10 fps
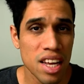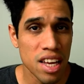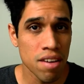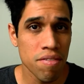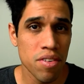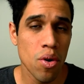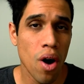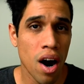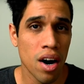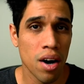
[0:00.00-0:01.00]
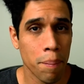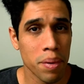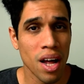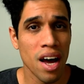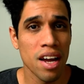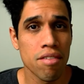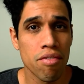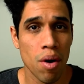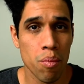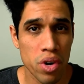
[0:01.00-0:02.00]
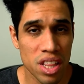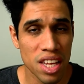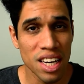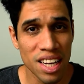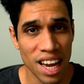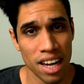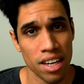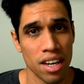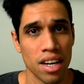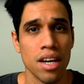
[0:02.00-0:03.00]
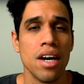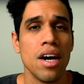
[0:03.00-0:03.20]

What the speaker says: If you are applying from within Canada,